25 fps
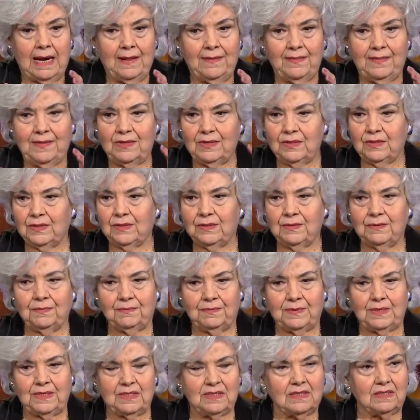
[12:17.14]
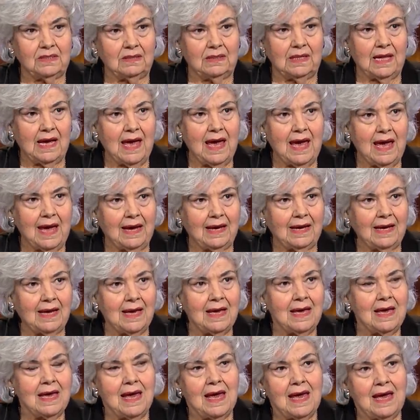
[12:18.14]
And this leg,
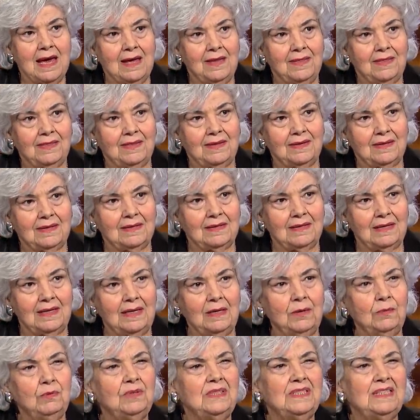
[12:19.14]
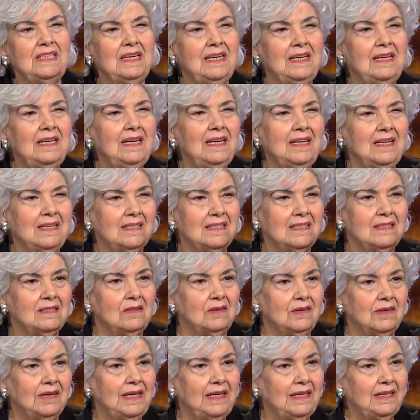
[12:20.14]
and it was hideous
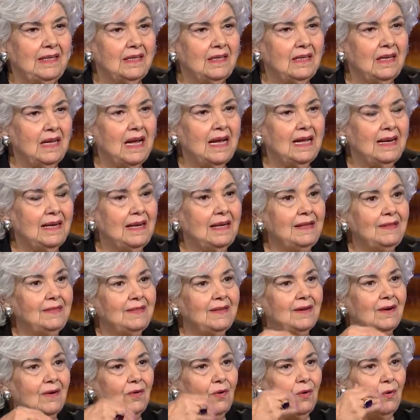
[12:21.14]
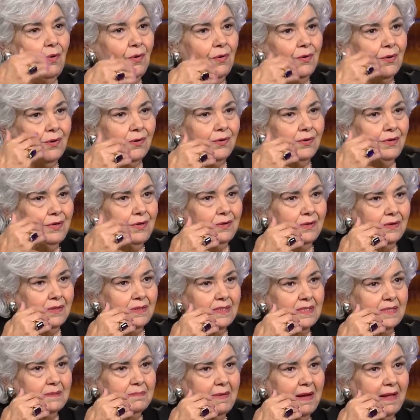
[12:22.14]
looking, the odor, you
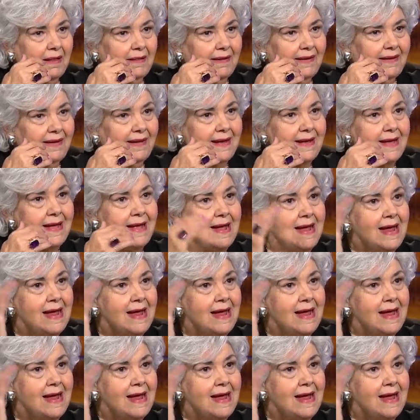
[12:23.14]
could smell it.